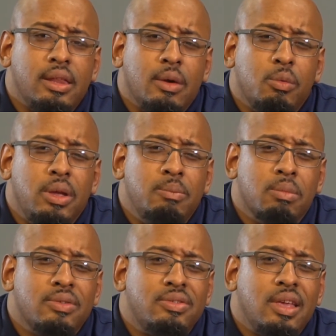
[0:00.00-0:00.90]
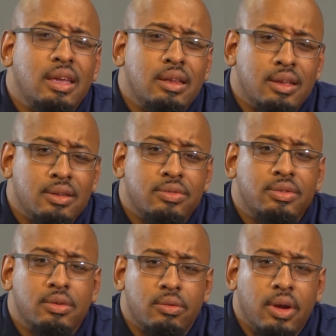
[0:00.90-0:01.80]
that we must take into
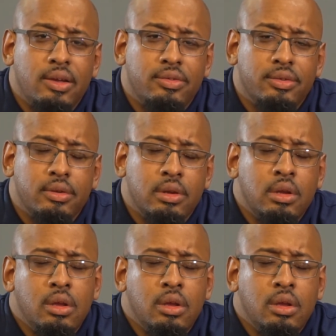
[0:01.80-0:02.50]
consideration